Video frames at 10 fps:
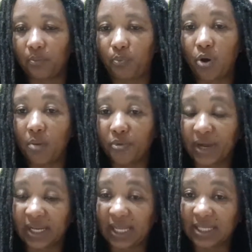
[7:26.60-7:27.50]

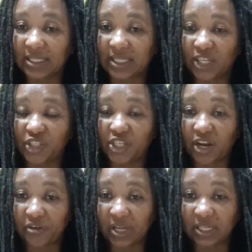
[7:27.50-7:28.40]
pomegranate and
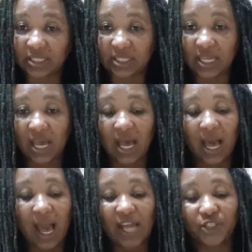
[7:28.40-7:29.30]
cherries,
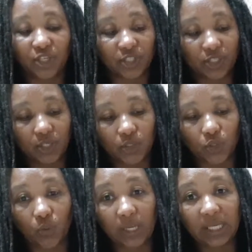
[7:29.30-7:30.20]
I just
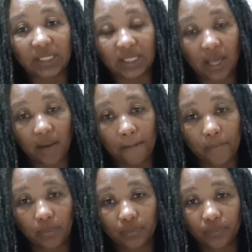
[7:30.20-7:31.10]
squeeze them,